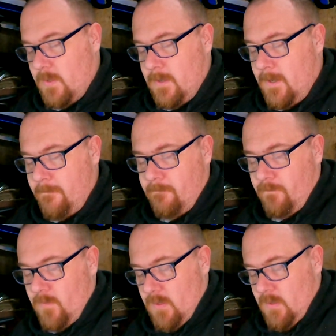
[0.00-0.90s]
okay.
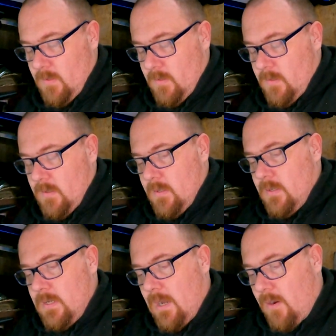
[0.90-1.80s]

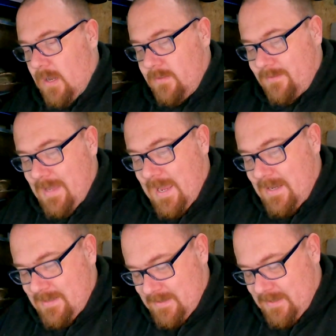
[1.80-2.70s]
Now, I'd
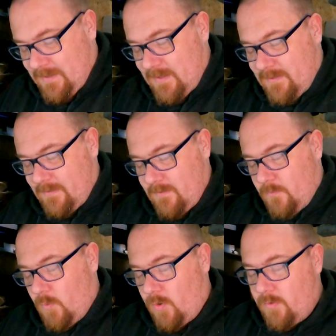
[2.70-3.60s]
said this is
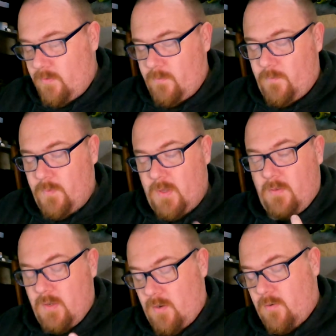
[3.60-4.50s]
one
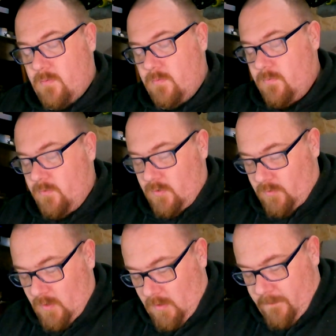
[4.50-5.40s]
that, you know, so it's
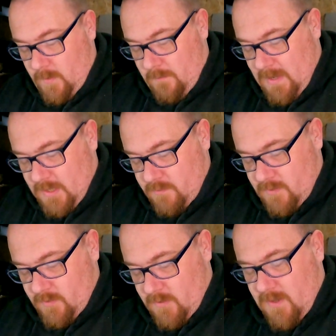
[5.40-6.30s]
got a few
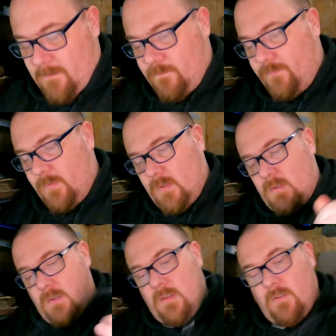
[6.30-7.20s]
embellishments on it.
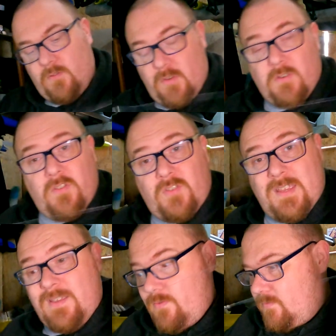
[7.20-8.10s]
So you're going to
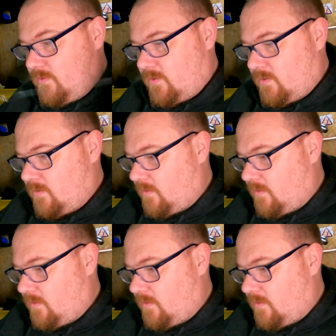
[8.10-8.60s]
see the return